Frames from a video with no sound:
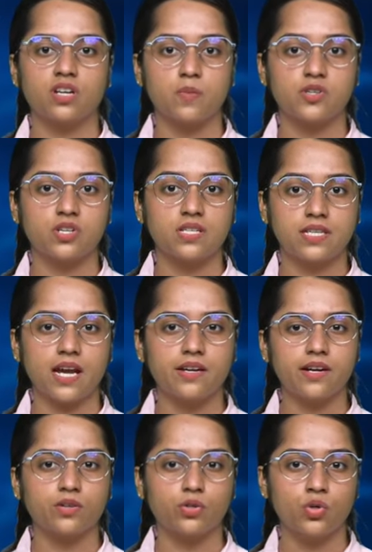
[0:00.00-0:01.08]
Commission
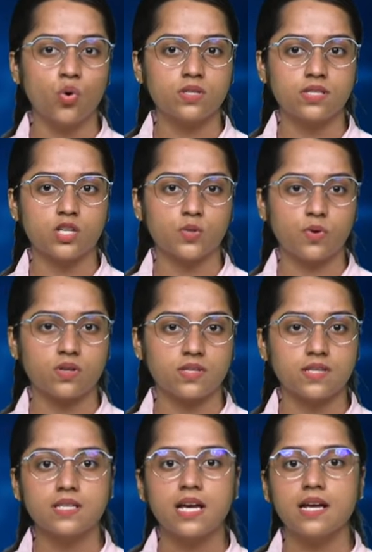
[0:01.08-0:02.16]
stated no such process